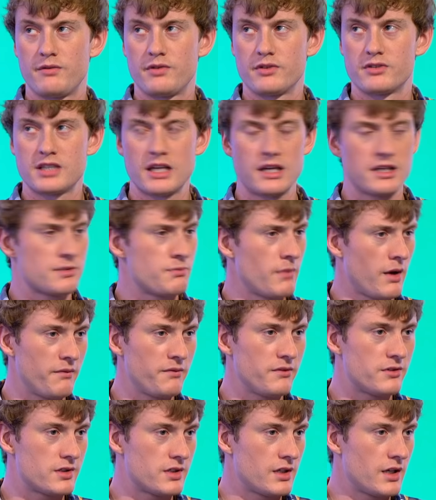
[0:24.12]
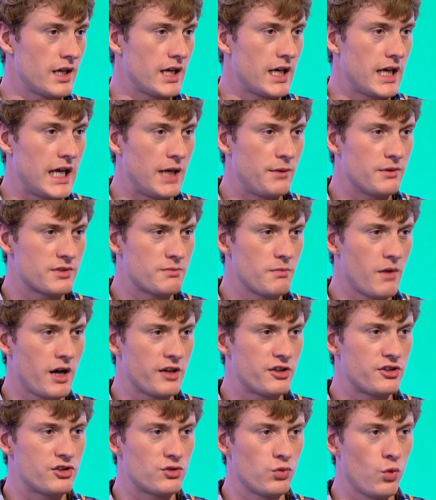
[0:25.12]
for 6 months, he was my
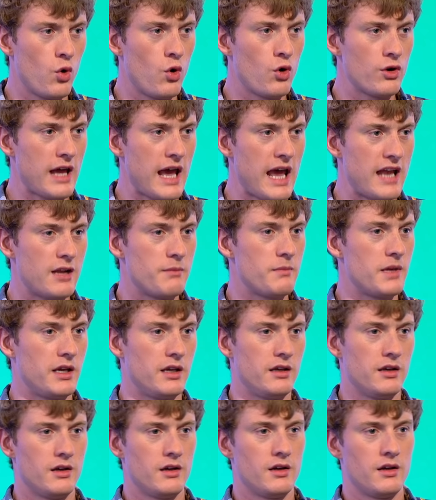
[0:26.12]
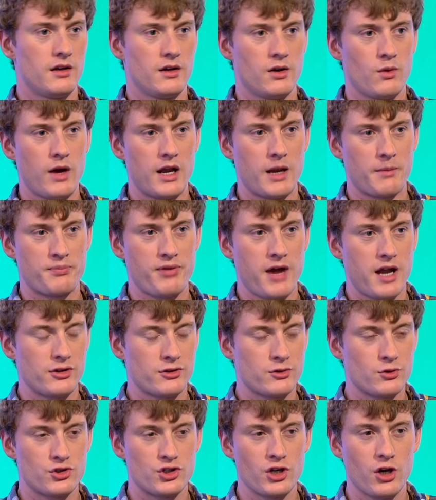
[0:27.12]
sworn enemy when a
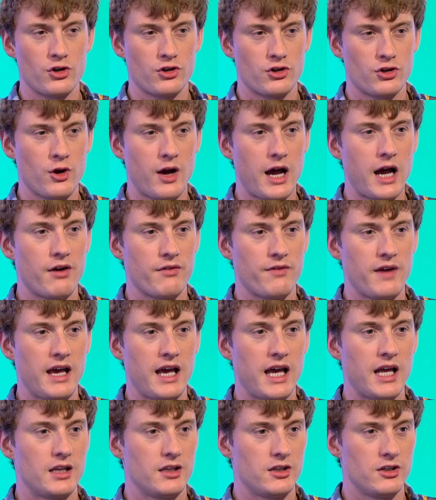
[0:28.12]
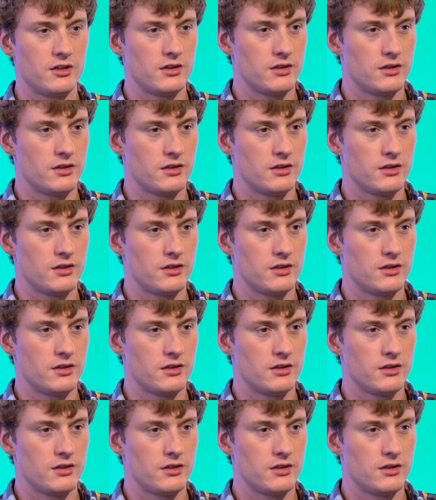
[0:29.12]
practical joke got out of hand.